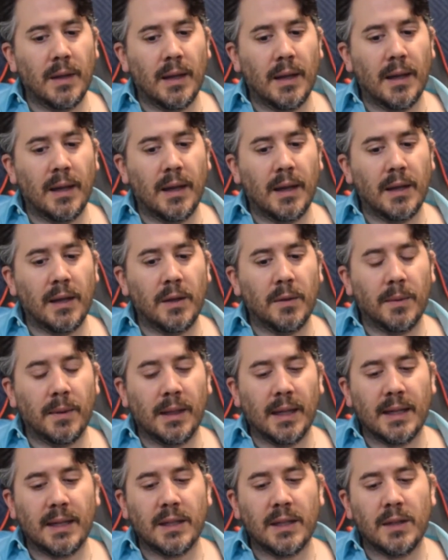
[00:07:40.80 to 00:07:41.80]
and you
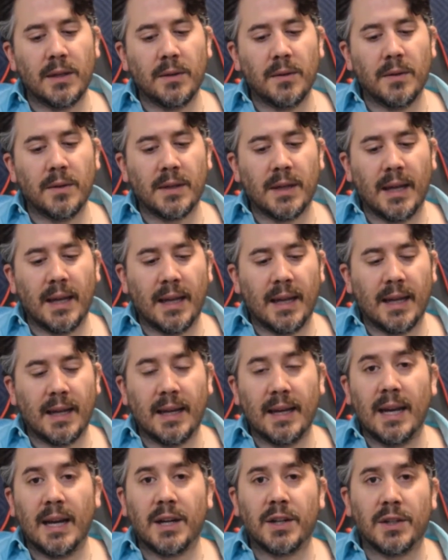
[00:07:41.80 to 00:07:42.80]
would like to use a
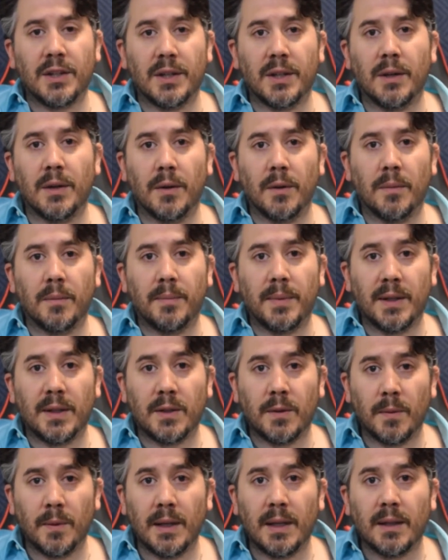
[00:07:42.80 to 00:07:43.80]
connection note
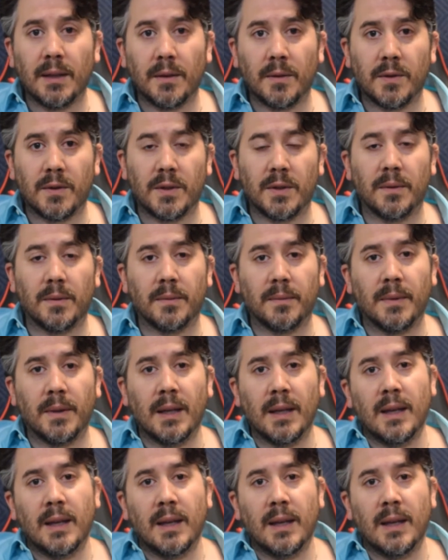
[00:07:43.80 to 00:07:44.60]
between those two.